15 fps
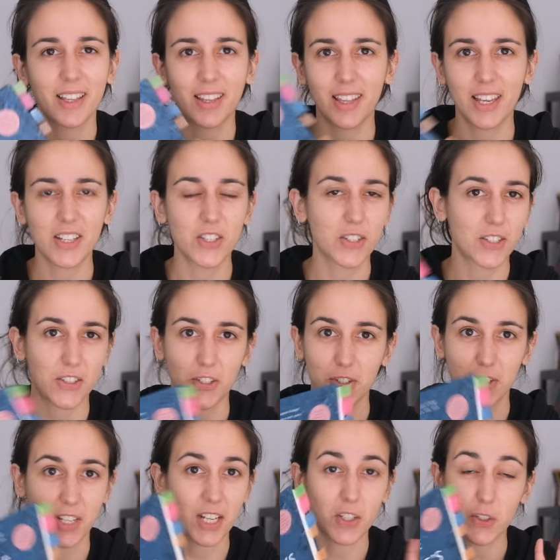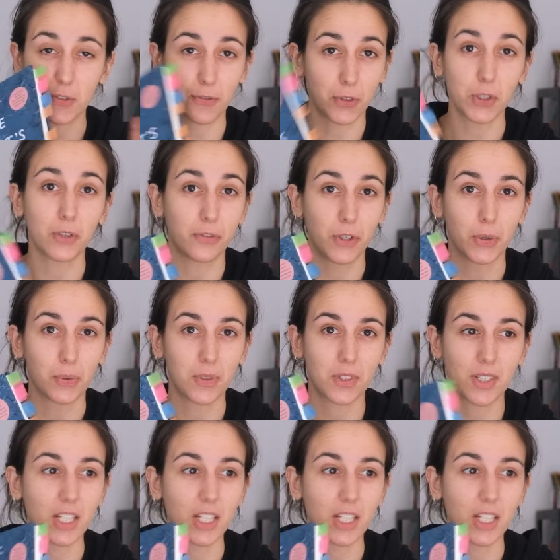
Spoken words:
It's full of notes.